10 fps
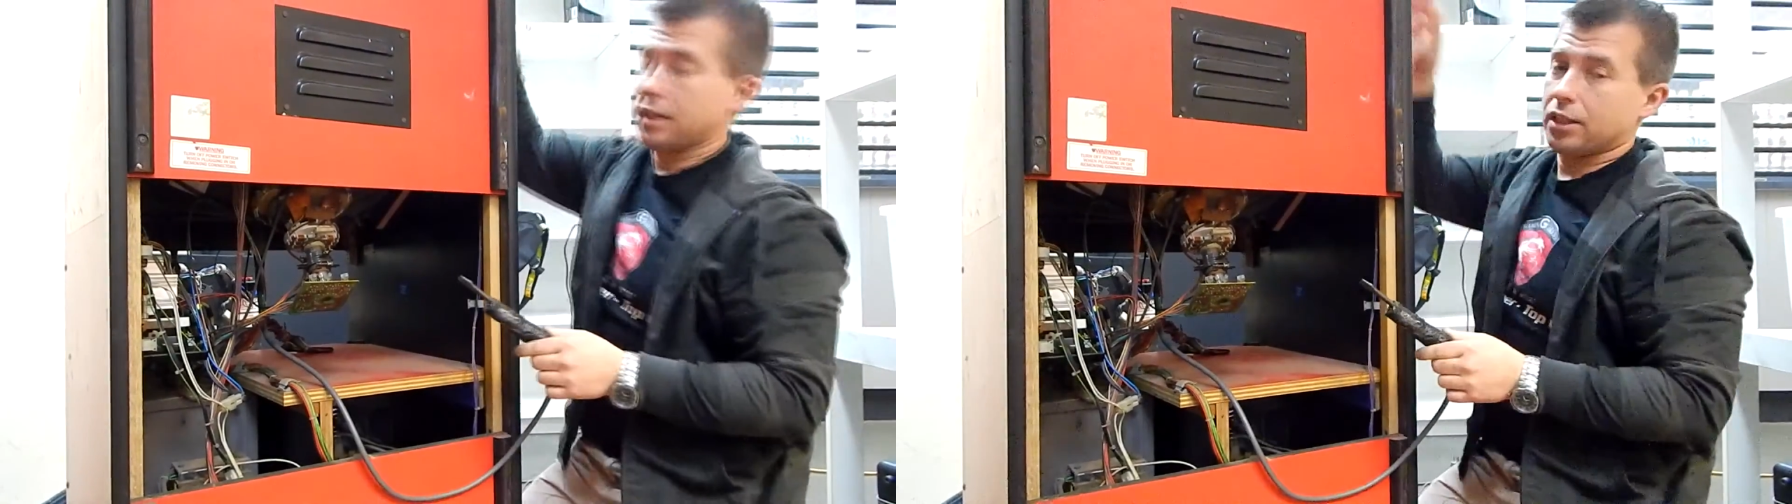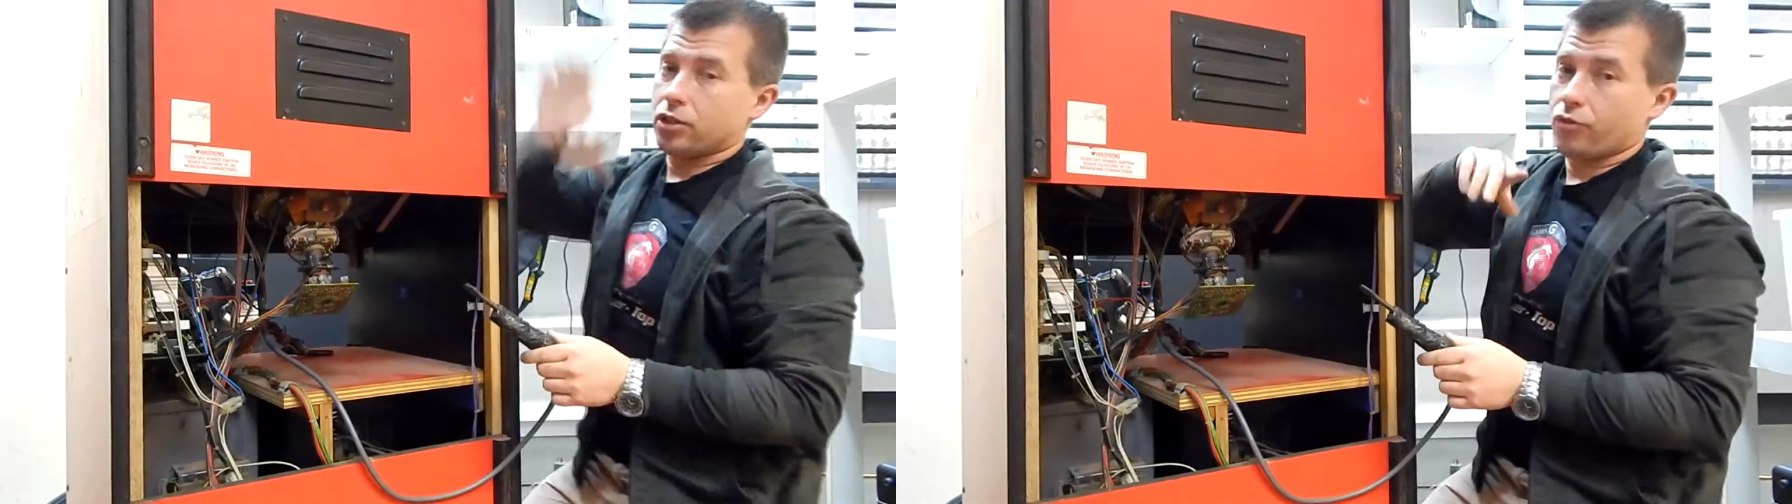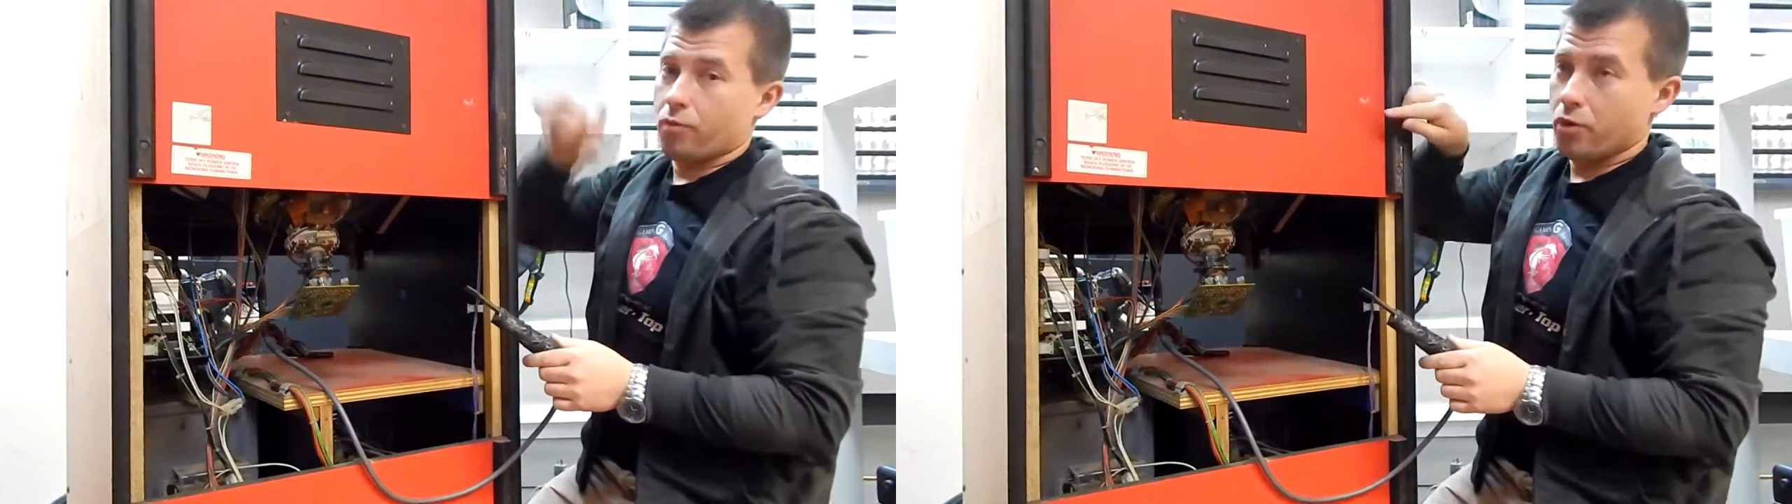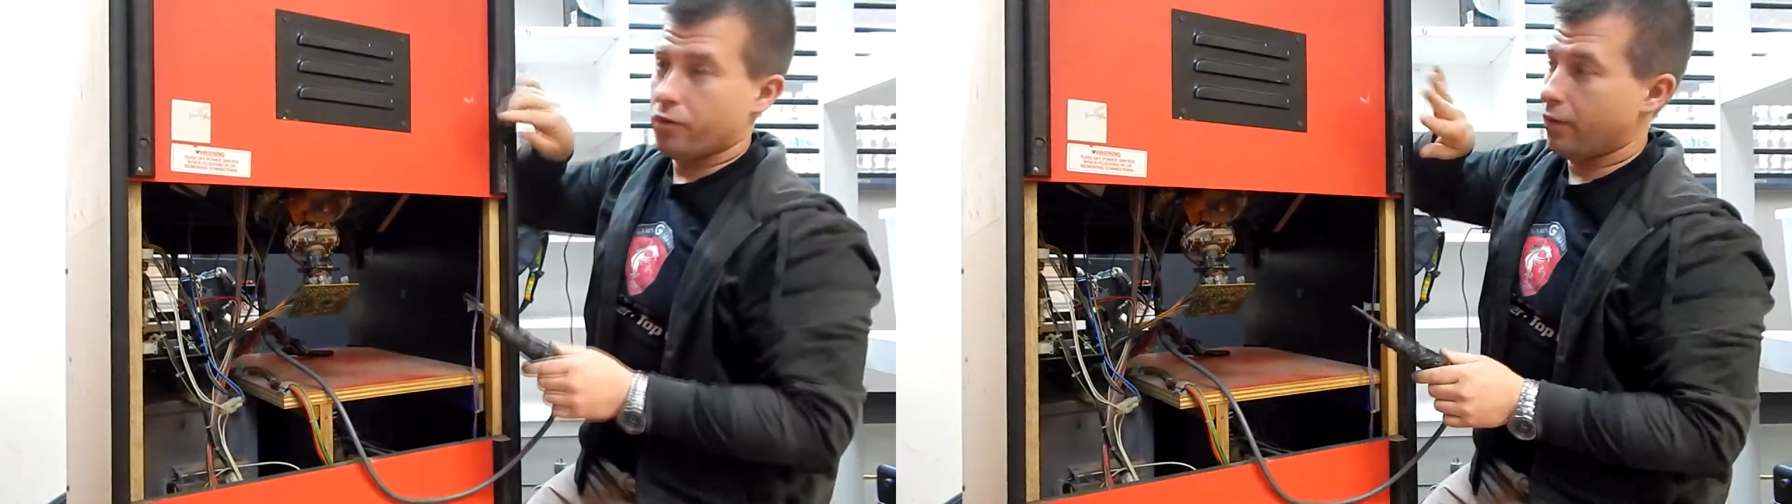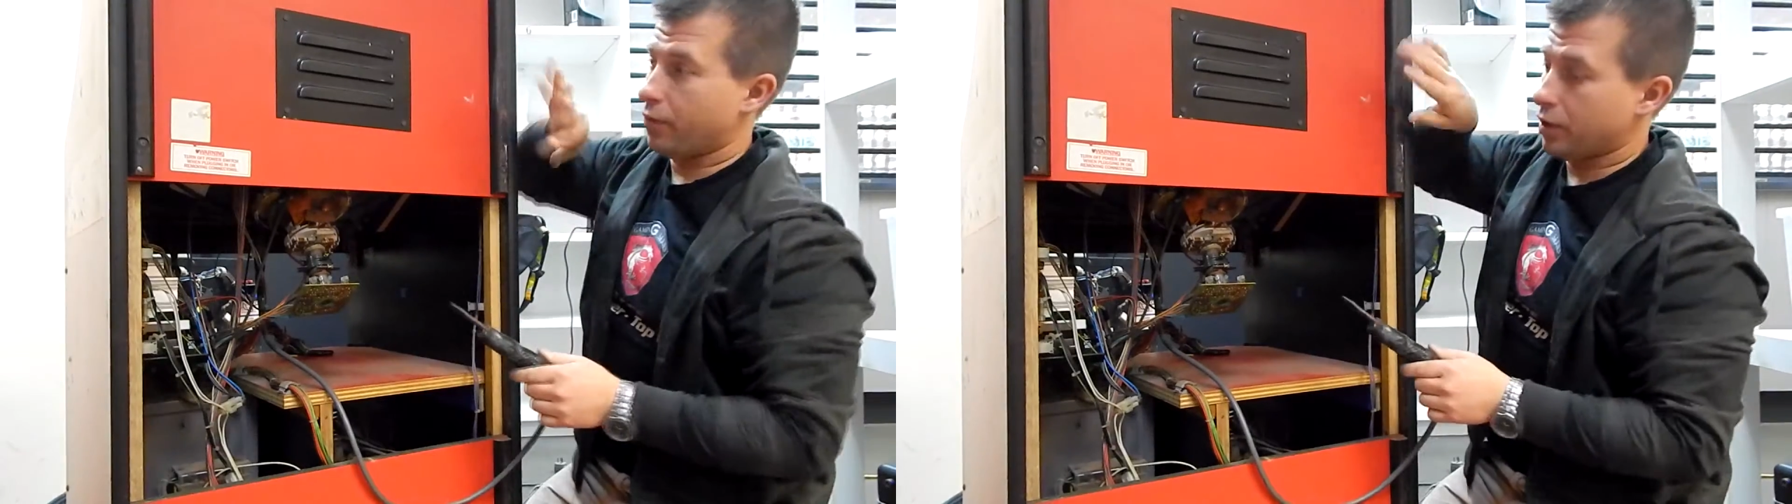need to remove
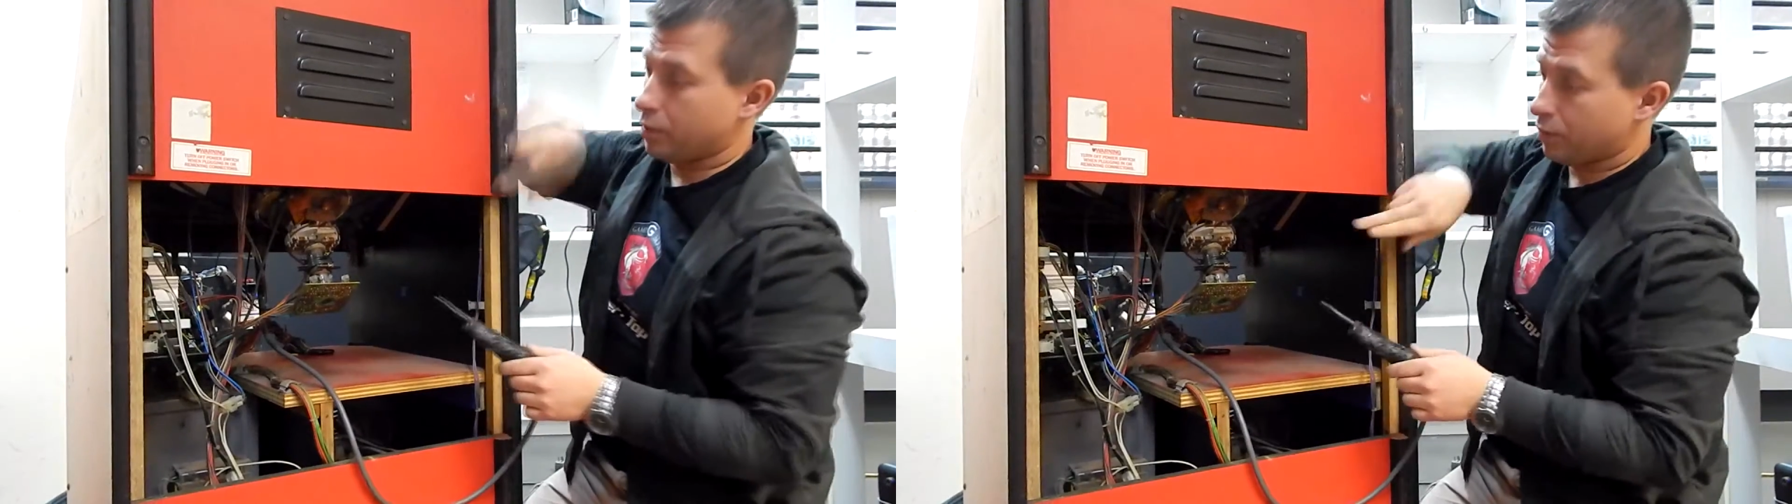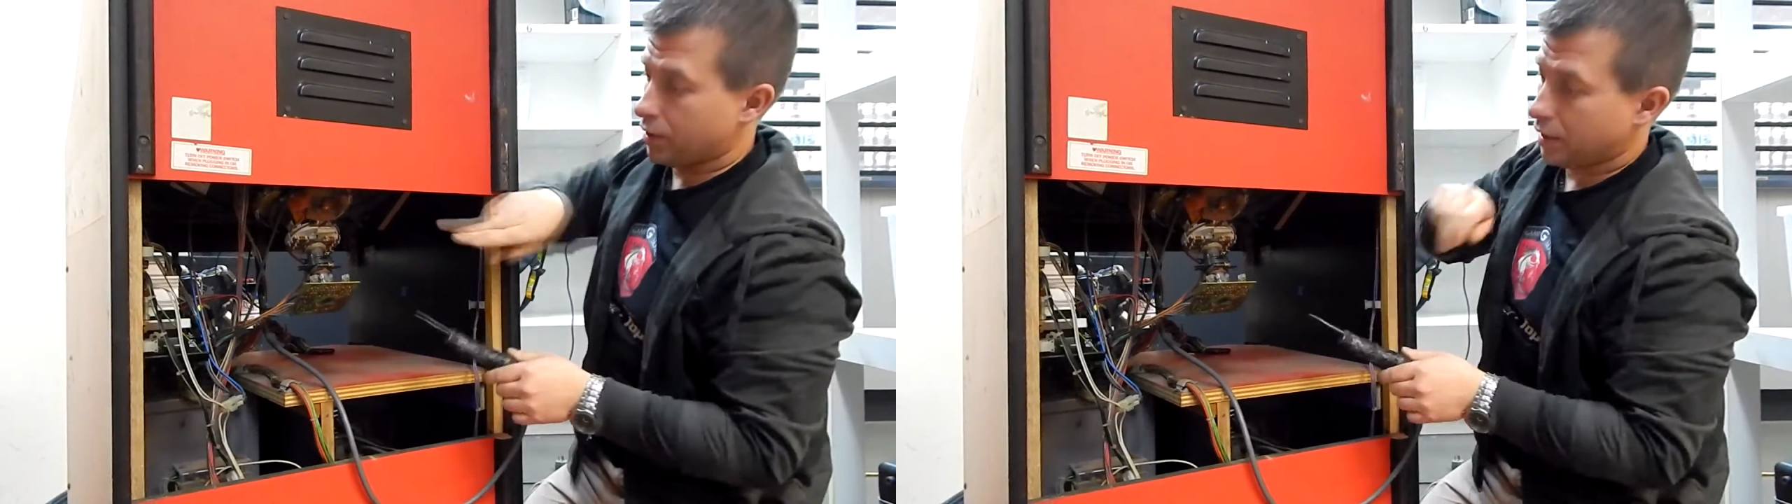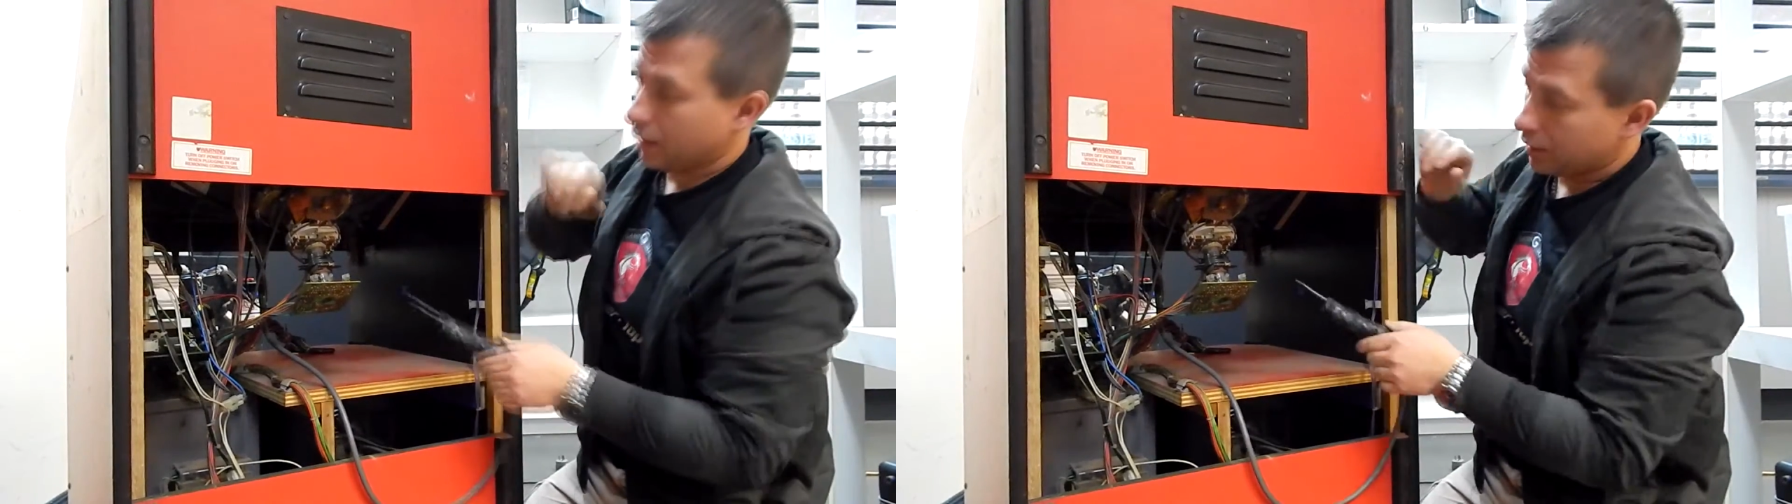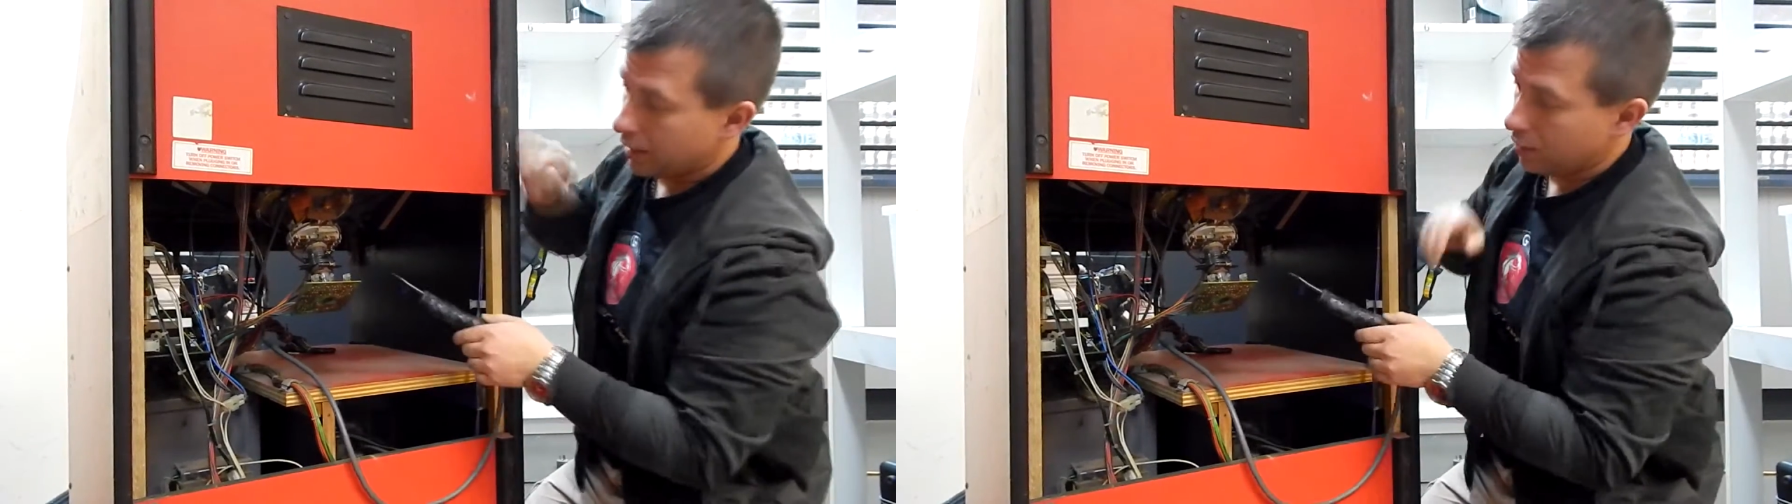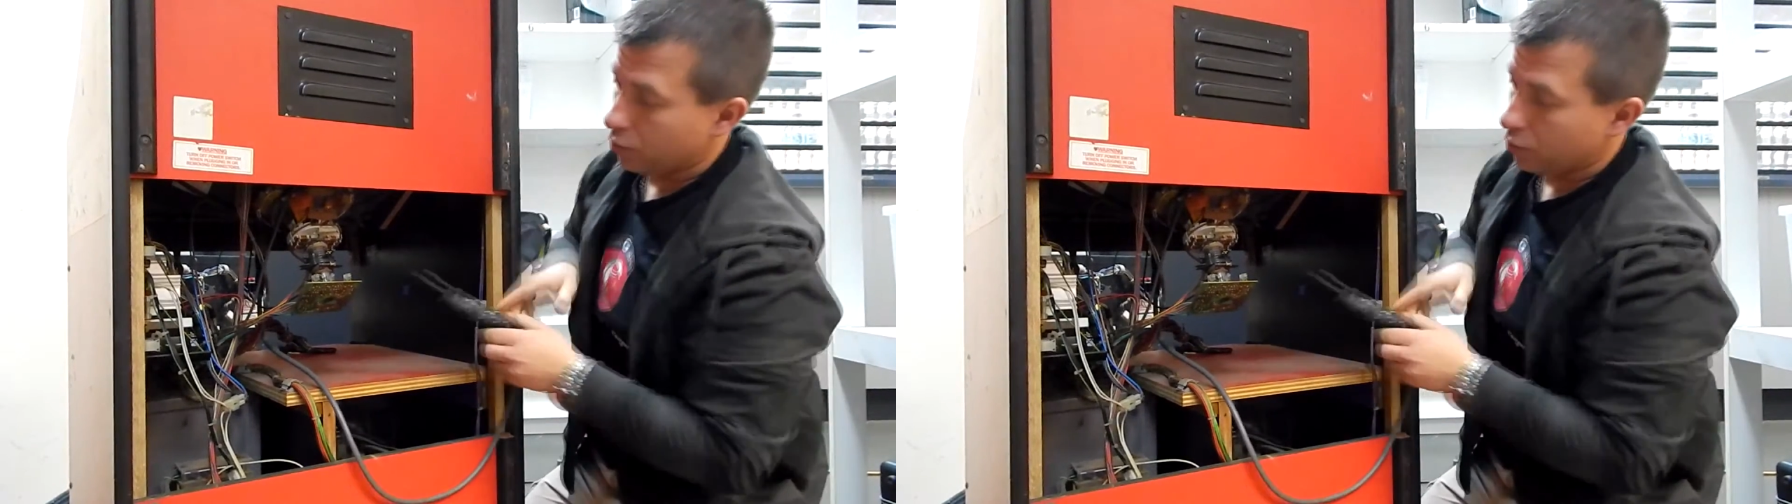it for this particular test.